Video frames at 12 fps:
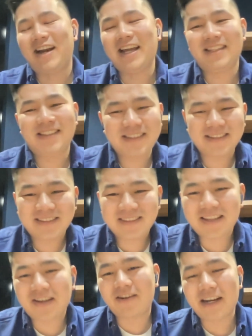Great.
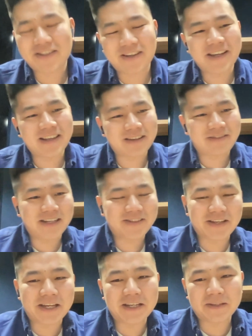Great to
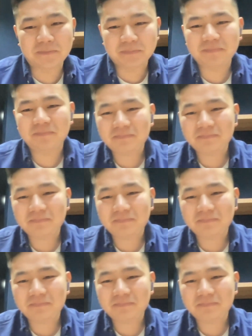hear.